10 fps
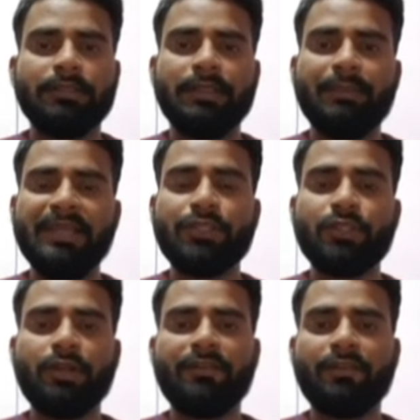The
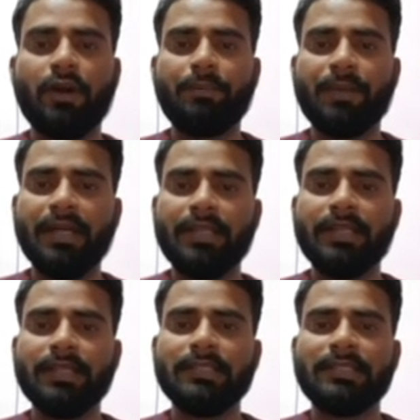mixture of rock
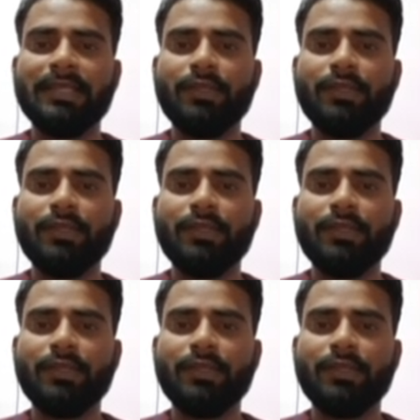particles and